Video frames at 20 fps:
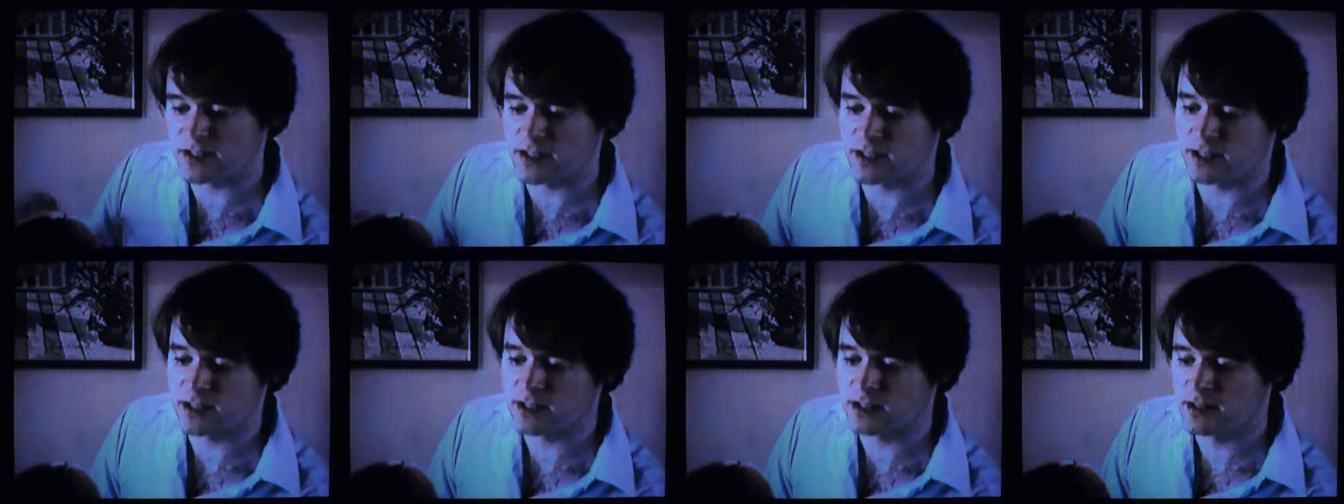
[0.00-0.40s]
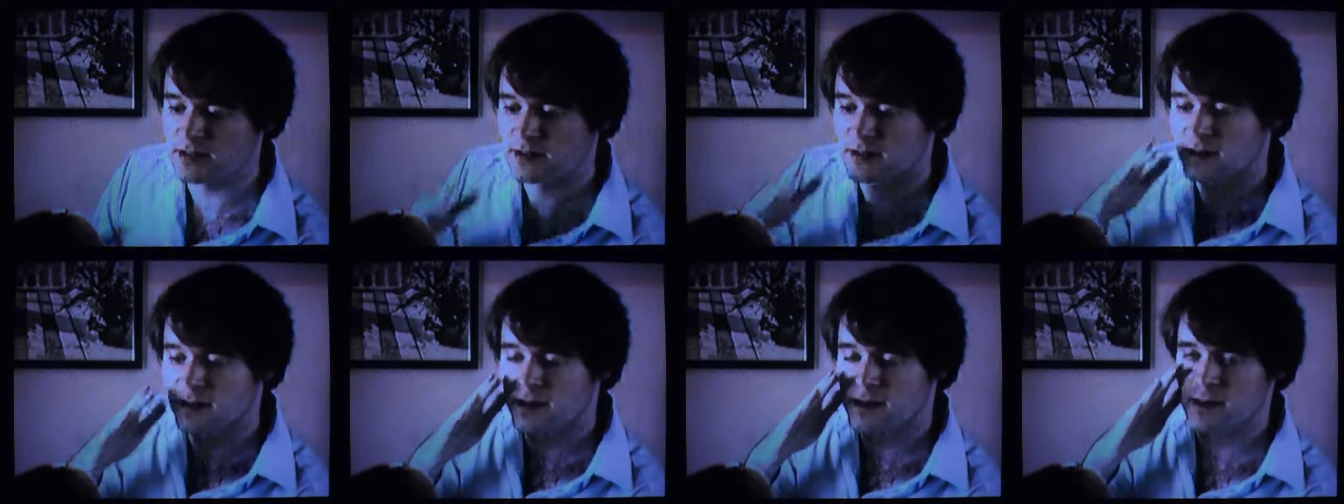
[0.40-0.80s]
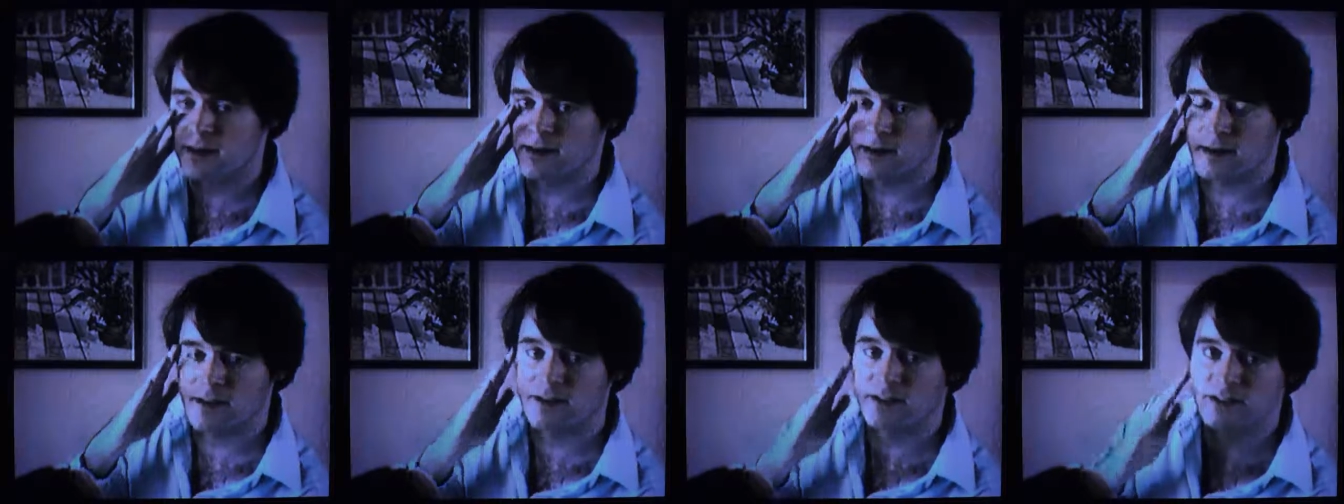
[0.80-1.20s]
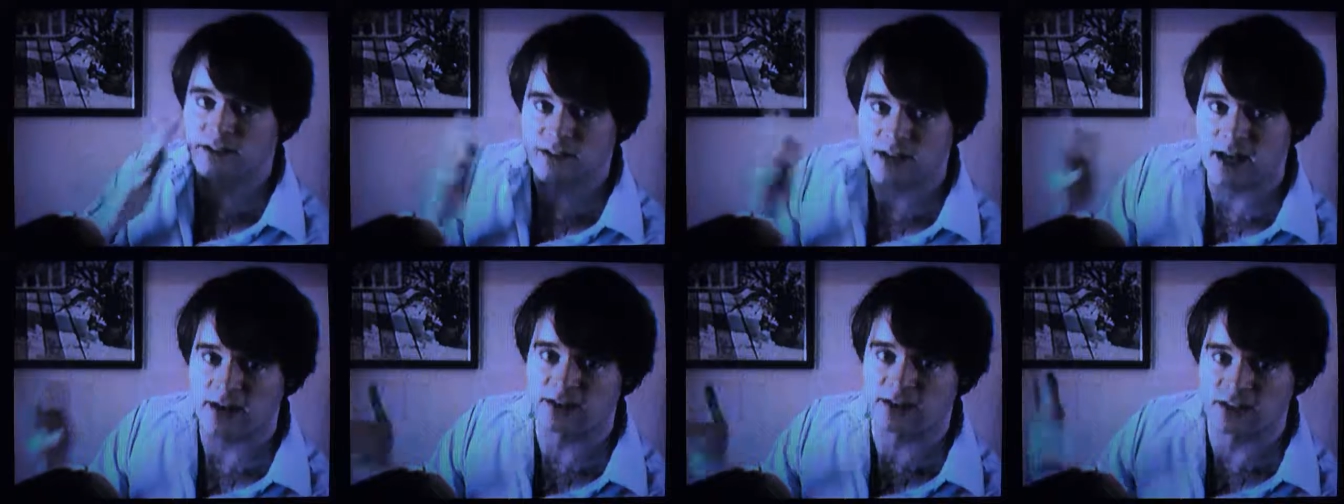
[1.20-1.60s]

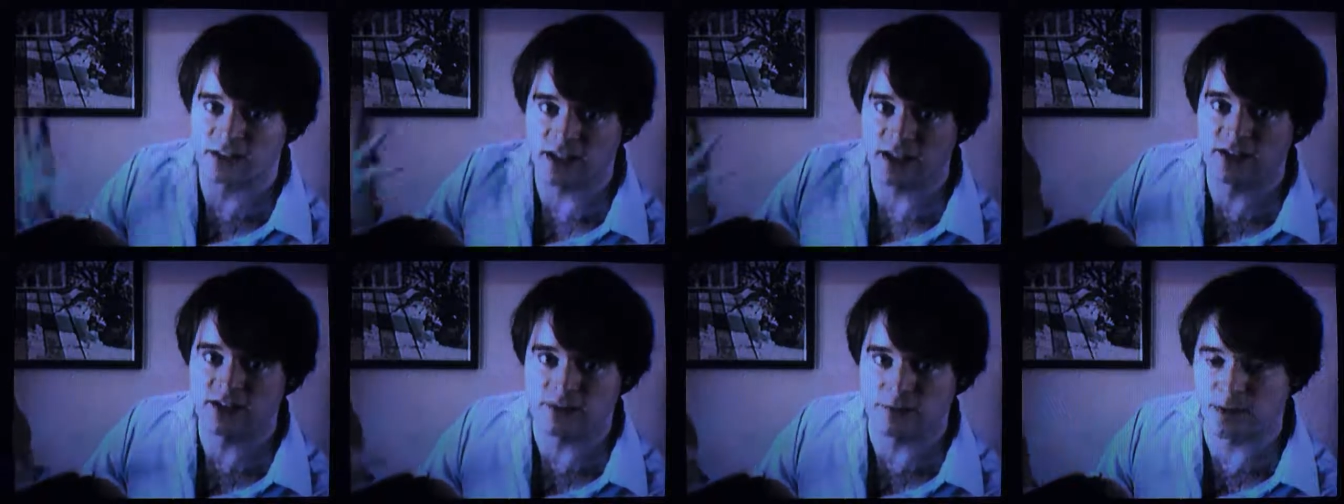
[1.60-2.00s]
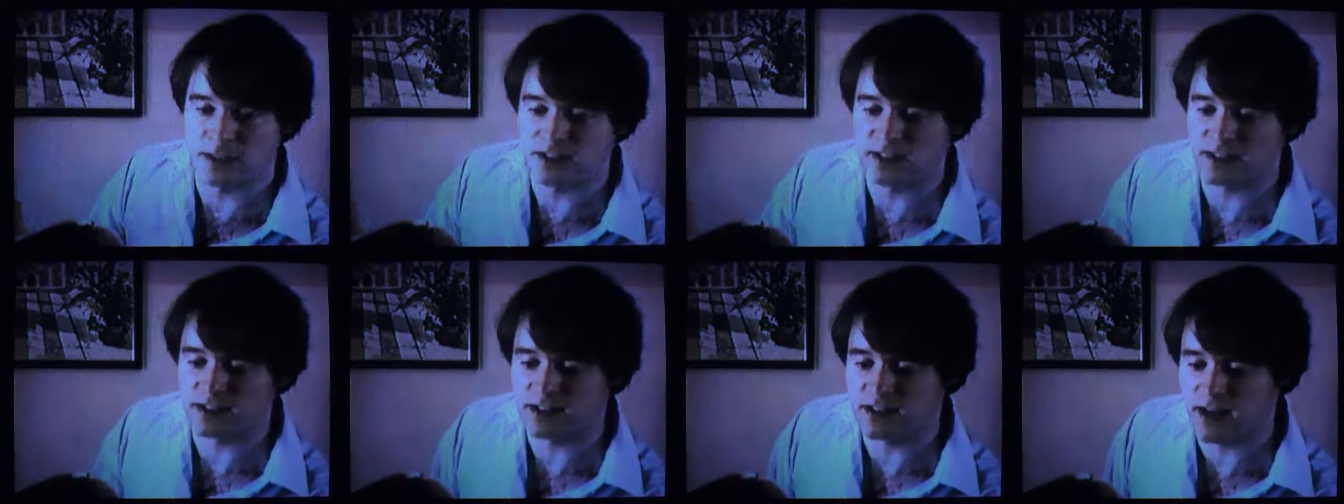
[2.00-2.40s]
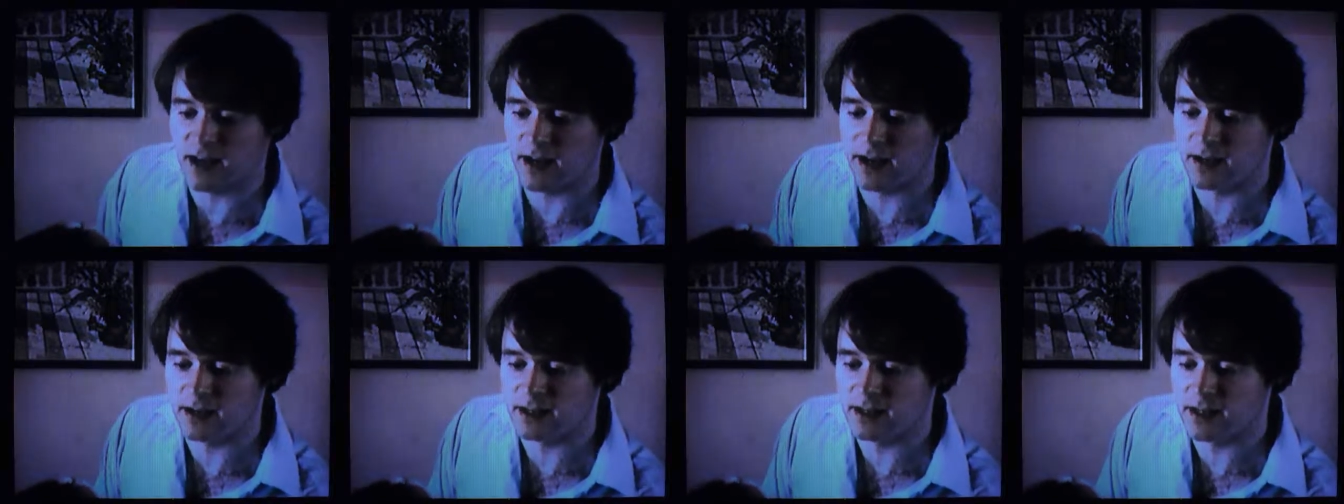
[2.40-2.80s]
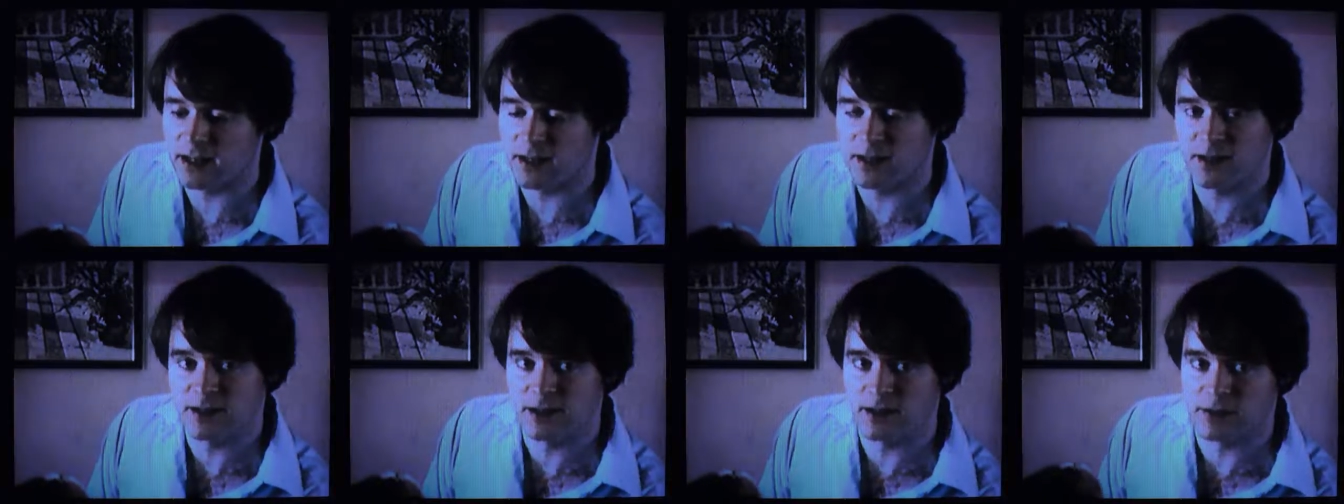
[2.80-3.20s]
the house's instruments inside to uh,